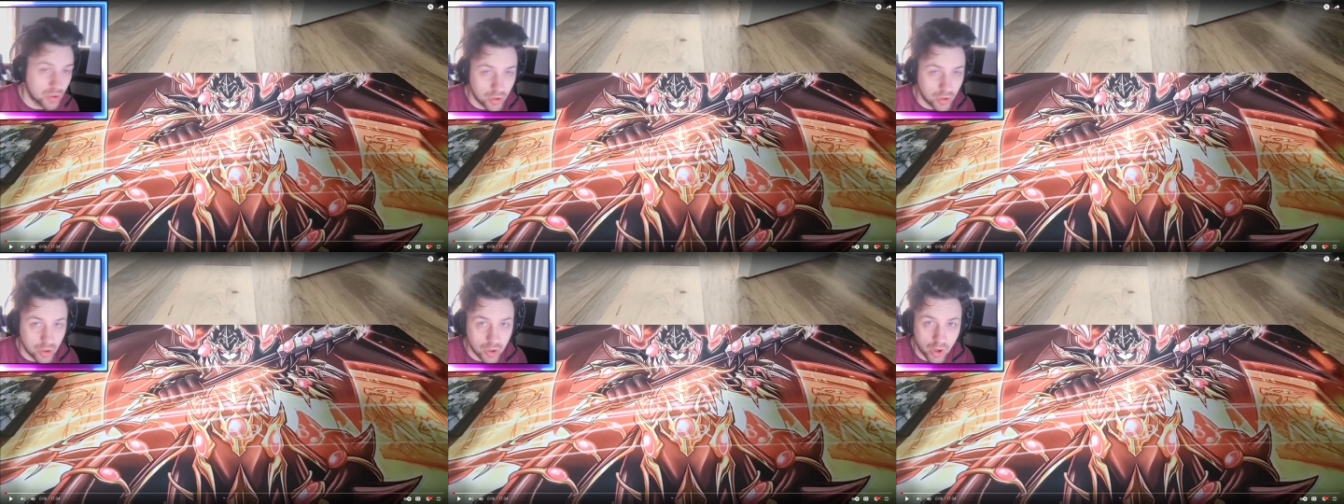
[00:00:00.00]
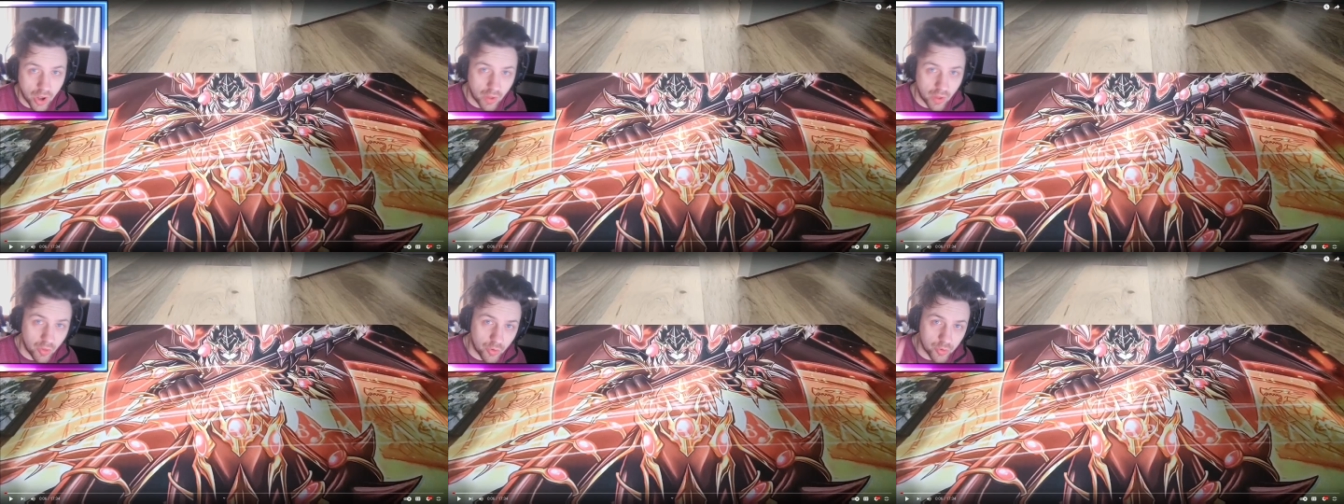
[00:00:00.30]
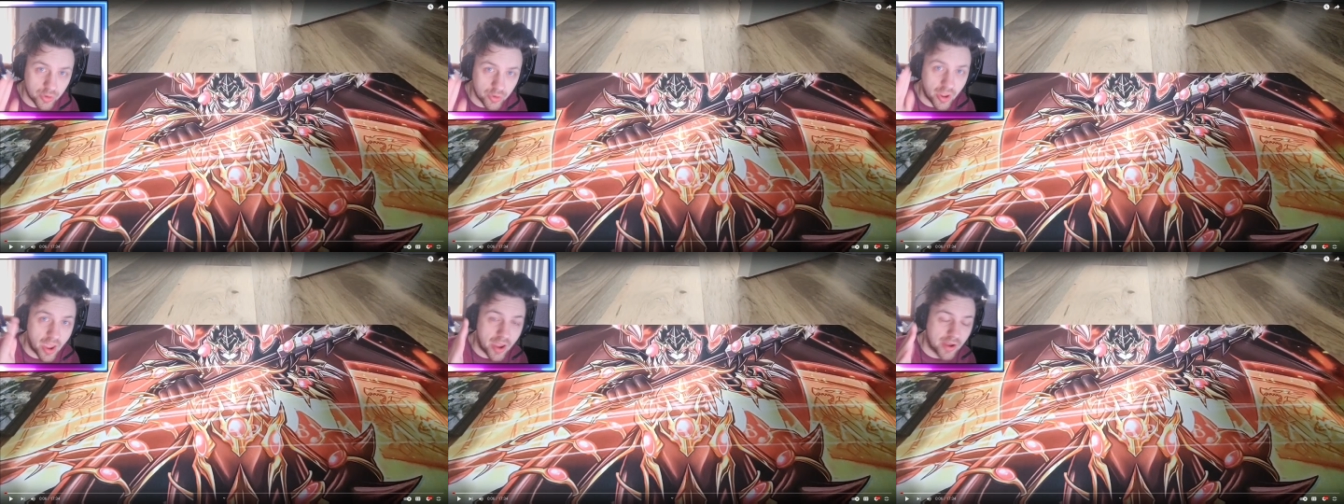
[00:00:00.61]
Hello
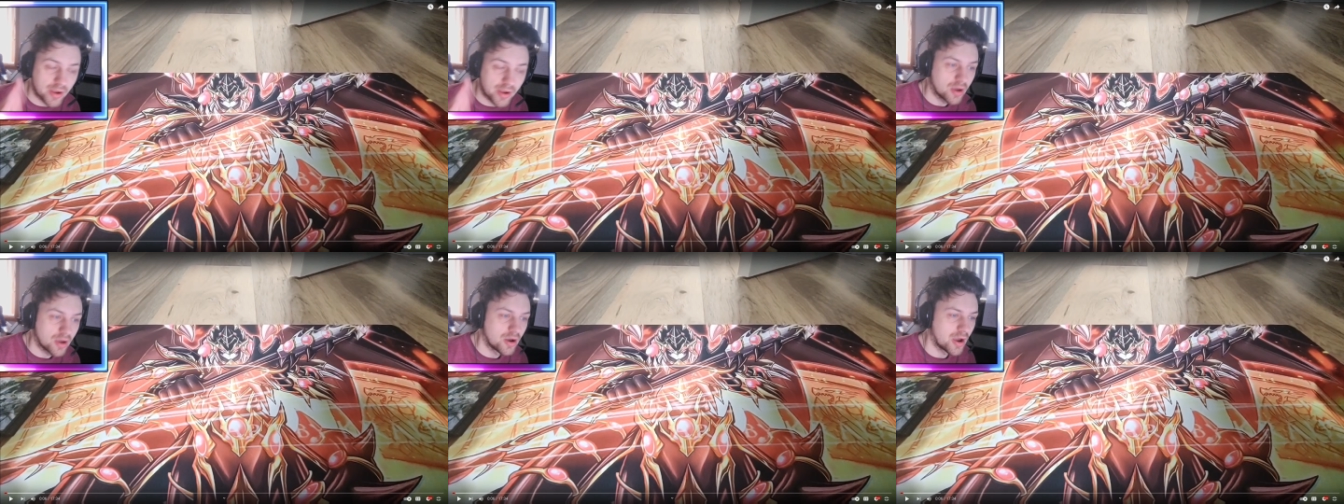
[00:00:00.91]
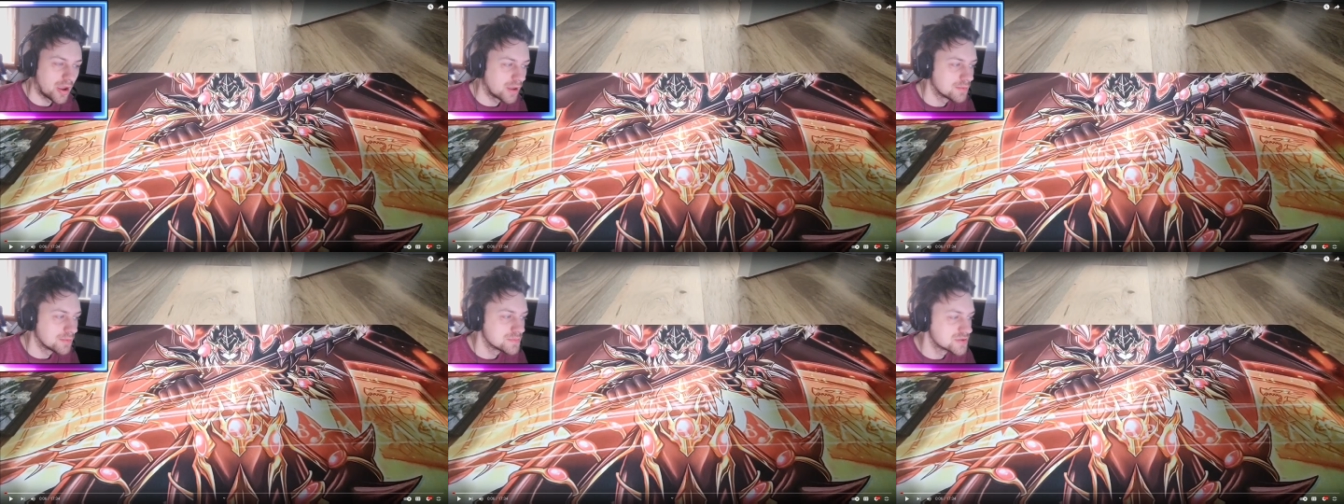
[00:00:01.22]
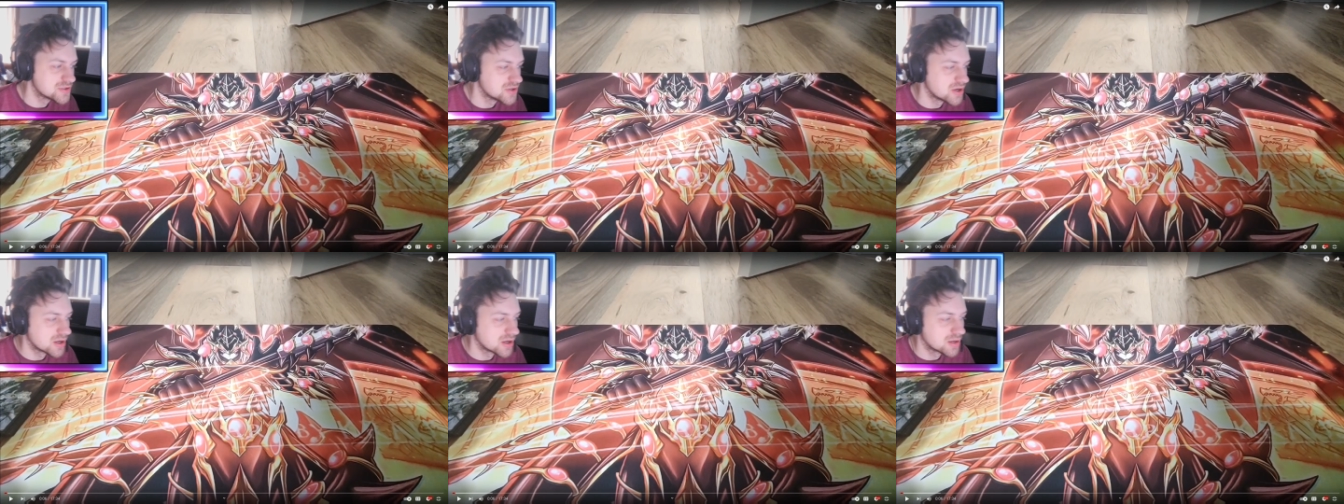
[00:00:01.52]
gang, I am
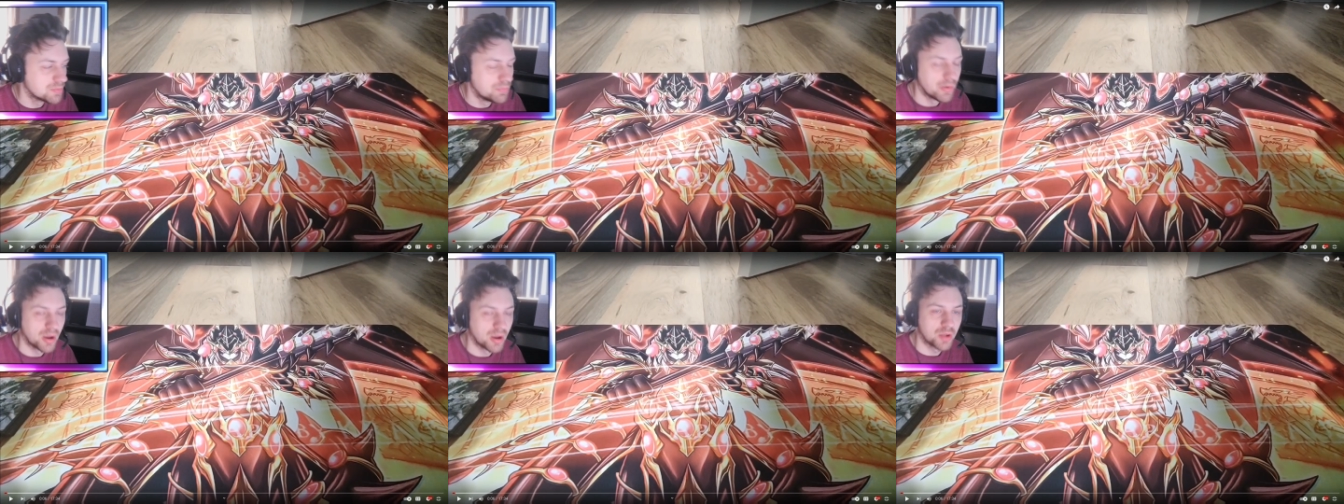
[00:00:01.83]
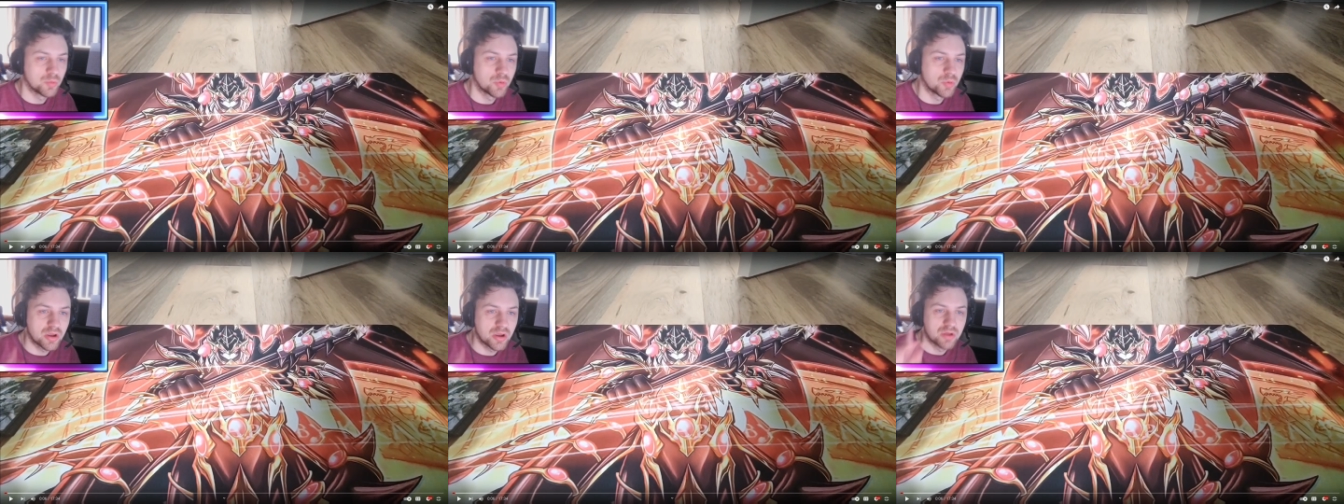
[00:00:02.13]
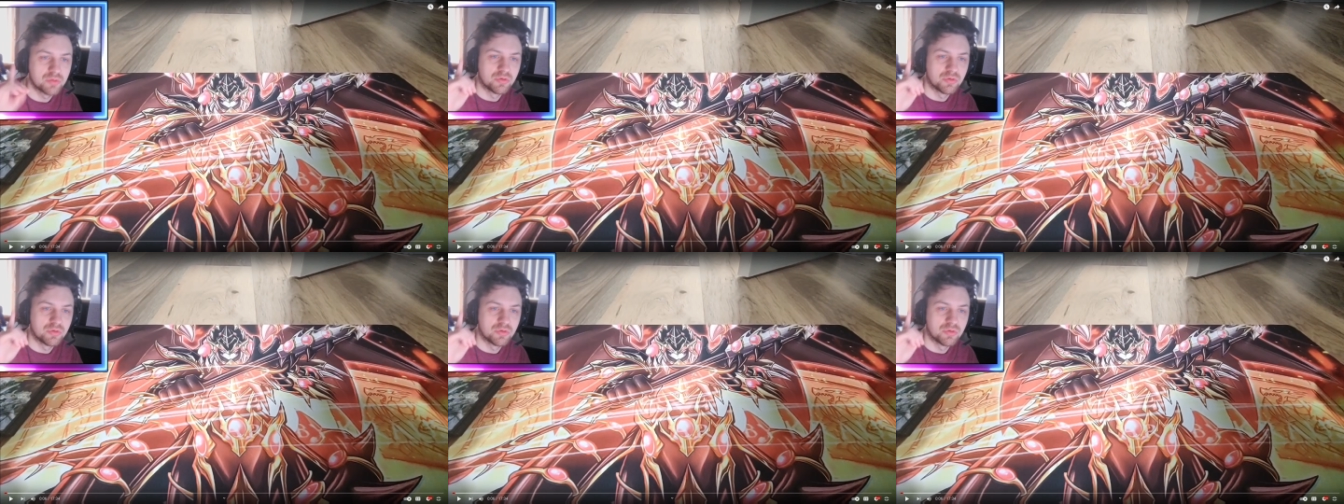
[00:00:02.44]
sick, but we're going